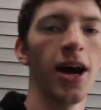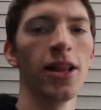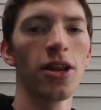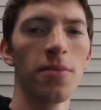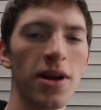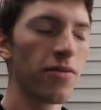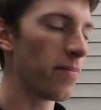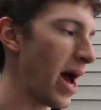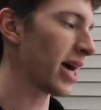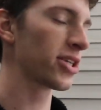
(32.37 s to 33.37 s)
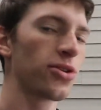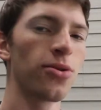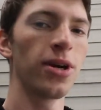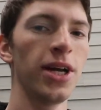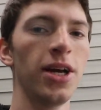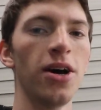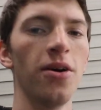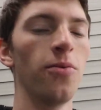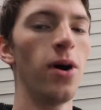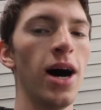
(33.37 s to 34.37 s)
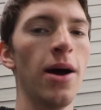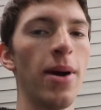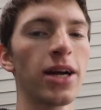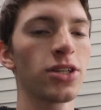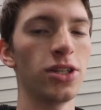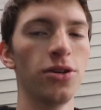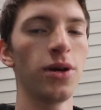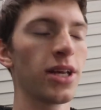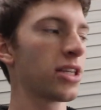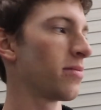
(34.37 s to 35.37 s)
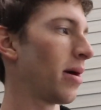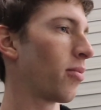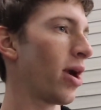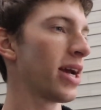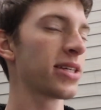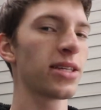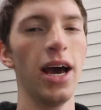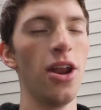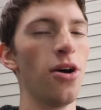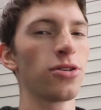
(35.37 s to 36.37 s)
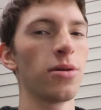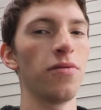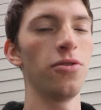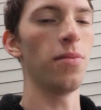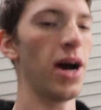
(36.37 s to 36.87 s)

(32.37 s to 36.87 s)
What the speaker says: a little bit of a backstory on why I'm actually doing this to my brakes. I know some of you